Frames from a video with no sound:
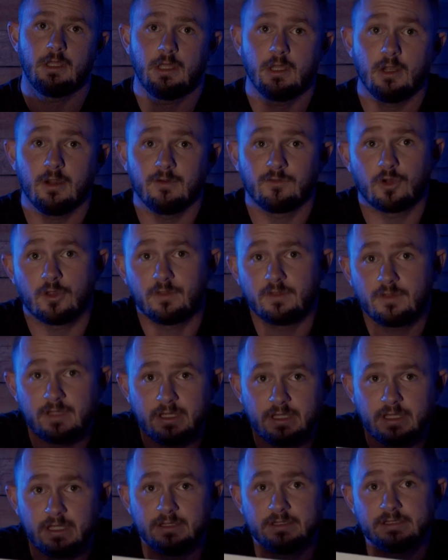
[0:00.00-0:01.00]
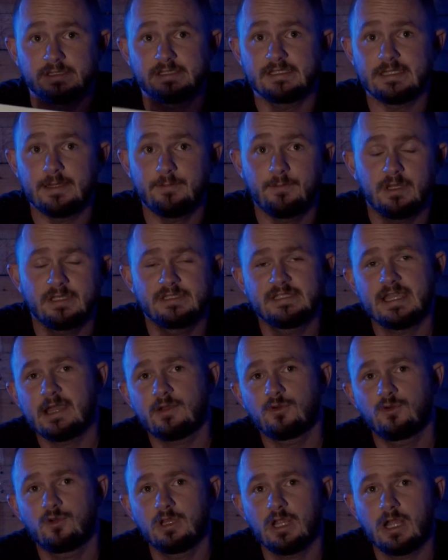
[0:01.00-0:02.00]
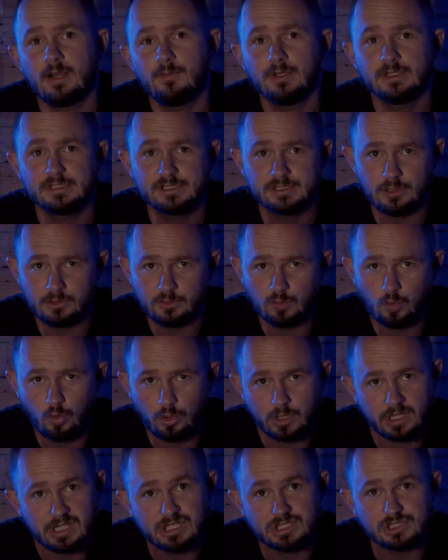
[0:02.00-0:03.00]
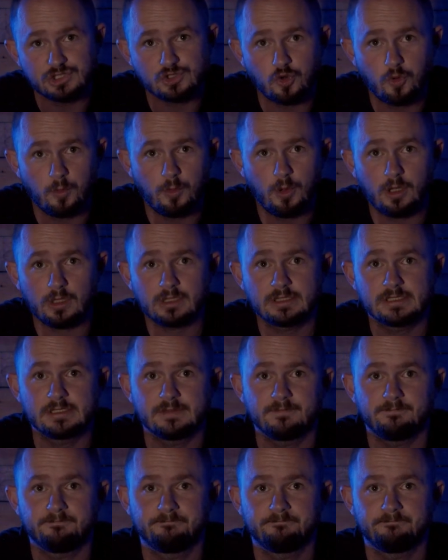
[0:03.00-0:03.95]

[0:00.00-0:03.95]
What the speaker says: Here I've got the December Tackle Club saltwater inshore box.